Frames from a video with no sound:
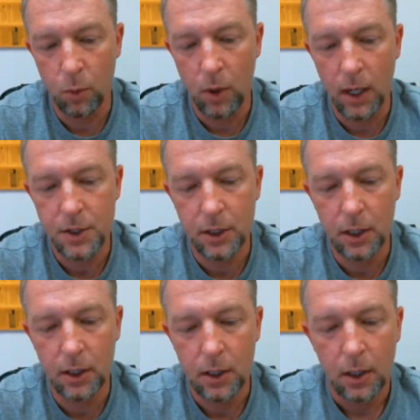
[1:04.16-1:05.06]
watching
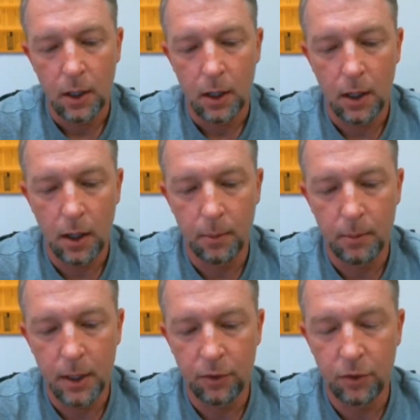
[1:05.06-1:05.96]
it, um,
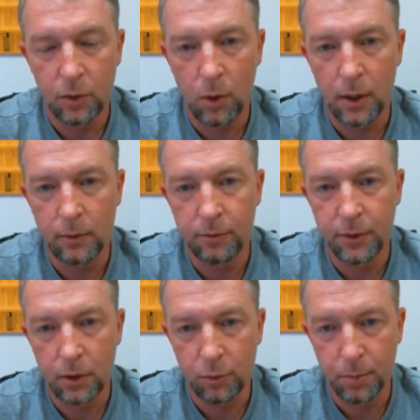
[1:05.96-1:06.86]
and this is the one for
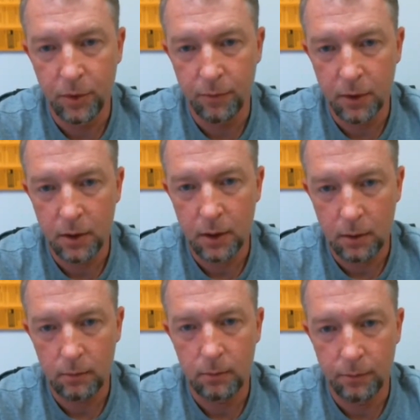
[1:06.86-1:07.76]
your specific
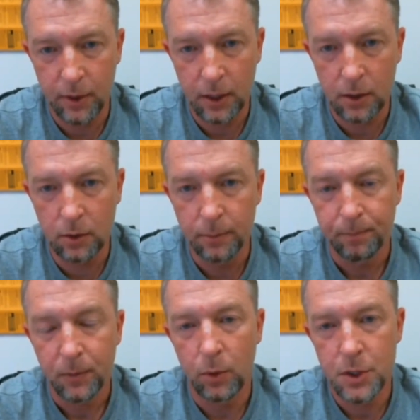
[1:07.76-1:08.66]

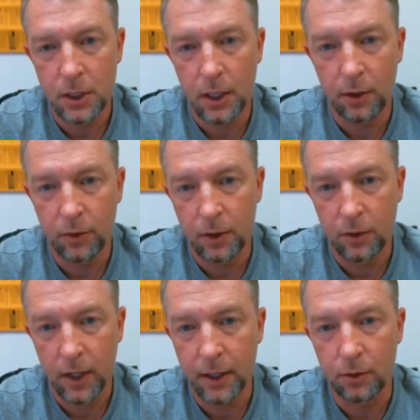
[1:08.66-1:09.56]
vehicle, which again is in the
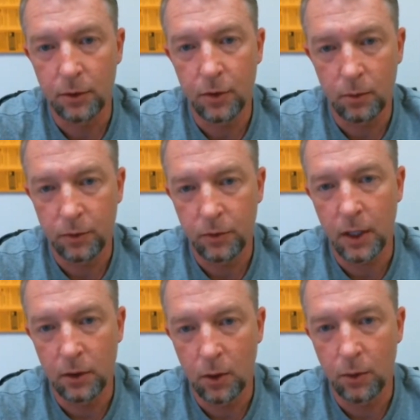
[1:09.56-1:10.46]
title, so
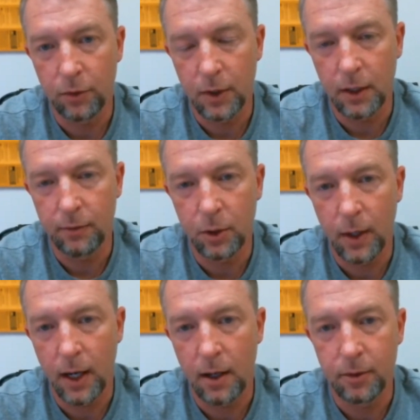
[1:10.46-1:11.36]
take notice that if you
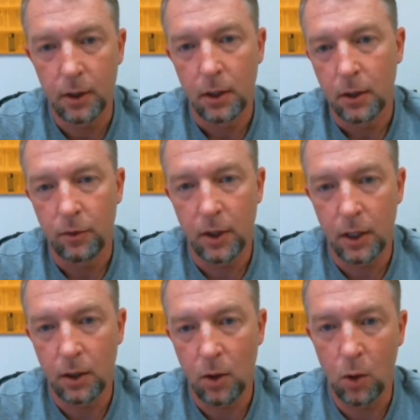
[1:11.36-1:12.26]
have,
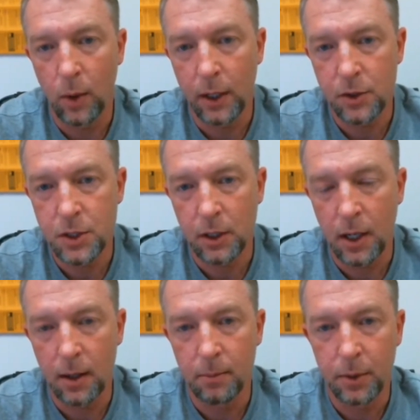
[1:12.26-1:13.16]
say, an oh eight G
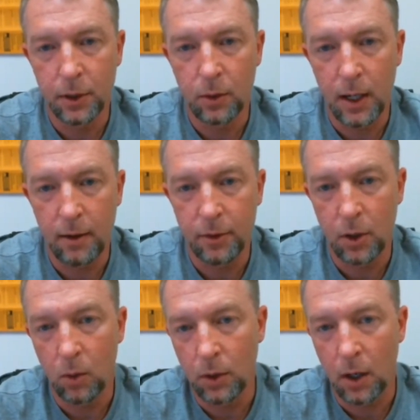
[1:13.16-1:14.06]
M, but you have an
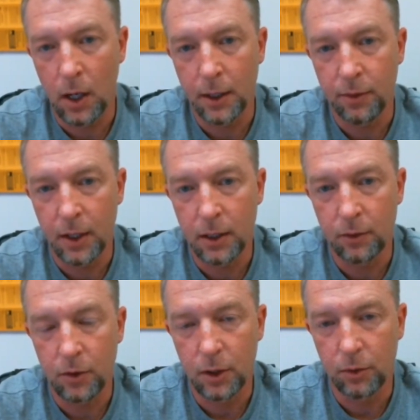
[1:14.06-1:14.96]
oh nine thinking
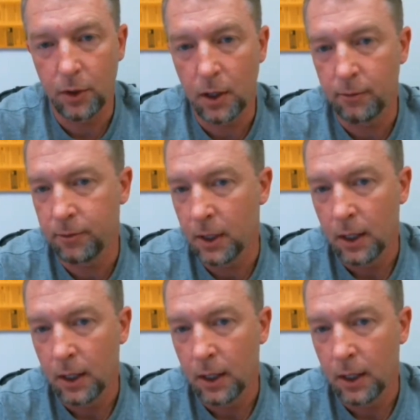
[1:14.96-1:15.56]
it's close enough,